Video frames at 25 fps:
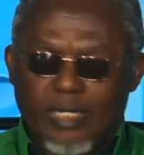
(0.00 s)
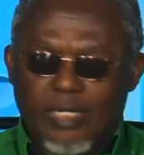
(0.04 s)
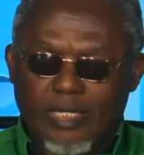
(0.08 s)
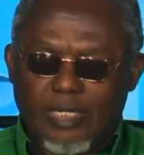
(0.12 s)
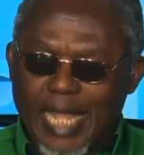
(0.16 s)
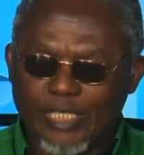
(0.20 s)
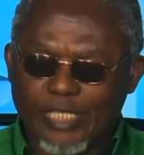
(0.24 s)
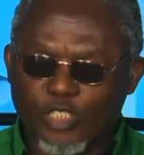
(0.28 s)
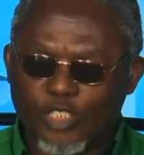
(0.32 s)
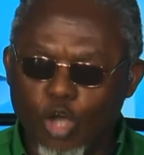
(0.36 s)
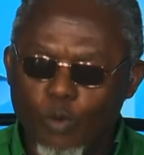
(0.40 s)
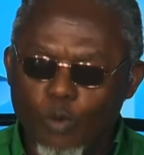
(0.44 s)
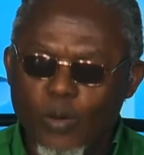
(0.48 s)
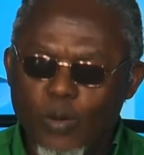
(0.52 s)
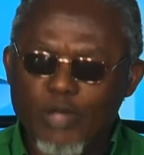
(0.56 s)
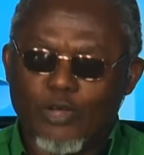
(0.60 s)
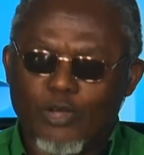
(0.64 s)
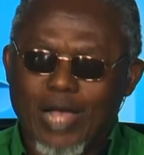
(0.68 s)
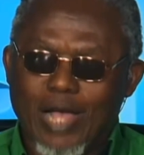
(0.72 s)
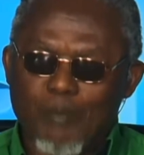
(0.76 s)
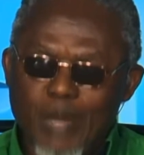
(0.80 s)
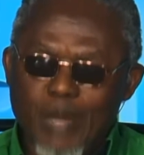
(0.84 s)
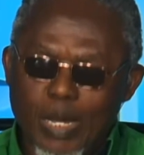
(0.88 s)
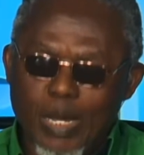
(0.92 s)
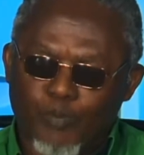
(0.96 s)
There's no way you
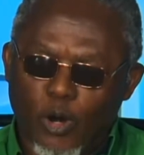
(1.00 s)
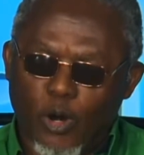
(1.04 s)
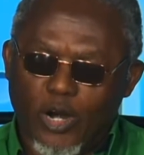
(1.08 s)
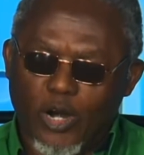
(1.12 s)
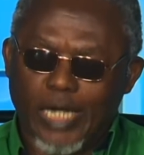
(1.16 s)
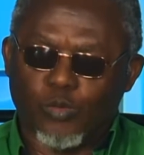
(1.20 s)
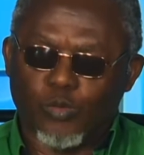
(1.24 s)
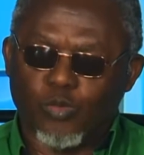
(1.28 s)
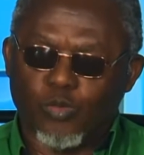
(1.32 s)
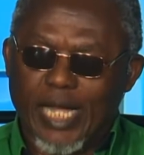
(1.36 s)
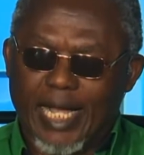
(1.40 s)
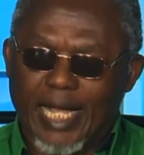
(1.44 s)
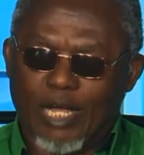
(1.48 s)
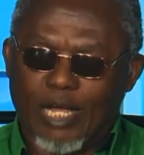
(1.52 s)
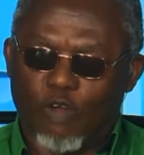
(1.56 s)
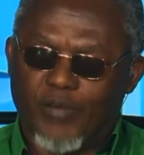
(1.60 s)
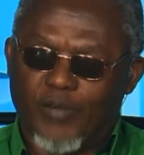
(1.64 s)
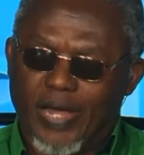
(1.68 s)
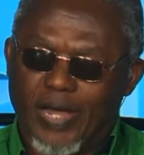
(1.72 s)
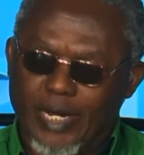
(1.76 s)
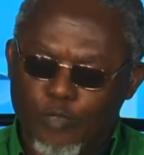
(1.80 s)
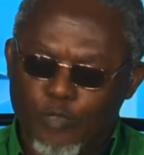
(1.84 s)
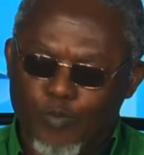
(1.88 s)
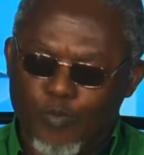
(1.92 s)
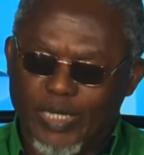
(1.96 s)
can make progress with that kind of
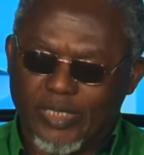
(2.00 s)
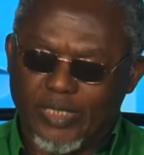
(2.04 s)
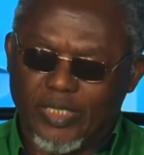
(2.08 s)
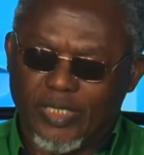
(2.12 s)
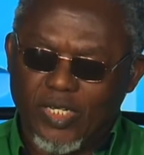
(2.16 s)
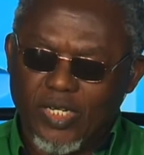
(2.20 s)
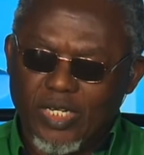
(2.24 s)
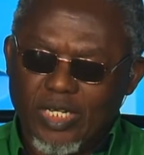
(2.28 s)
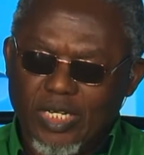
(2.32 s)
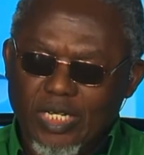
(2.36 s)
arrangement.